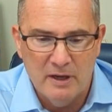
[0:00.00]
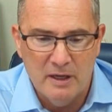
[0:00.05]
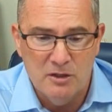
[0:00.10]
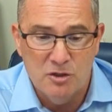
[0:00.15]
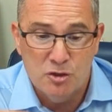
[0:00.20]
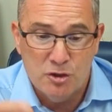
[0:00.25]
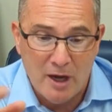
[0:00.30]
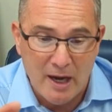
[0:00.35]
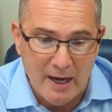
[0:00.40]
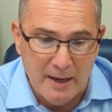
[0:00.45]
and
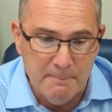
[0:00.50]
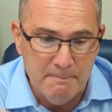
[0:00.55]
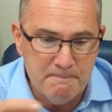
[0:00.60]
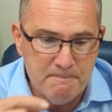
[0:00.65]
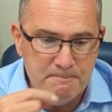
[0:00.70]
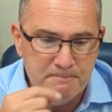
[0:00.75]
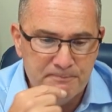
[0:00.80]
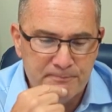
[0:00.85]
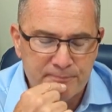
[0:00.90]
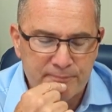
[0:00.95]
shame,
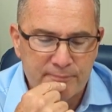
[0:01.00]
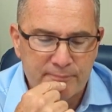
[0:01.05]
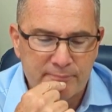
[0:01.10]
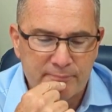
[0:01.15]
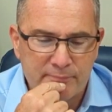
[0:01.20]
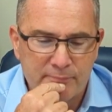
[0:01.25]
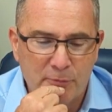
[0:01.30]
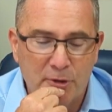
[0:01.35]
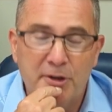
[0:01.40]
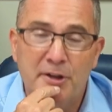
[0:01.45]

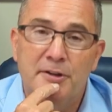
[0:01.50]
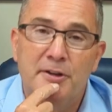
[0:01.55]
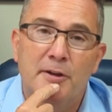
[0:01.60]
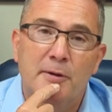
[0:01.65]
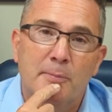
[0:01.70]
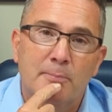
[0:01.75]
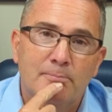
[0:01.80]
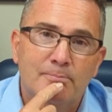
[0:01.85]
what do you do?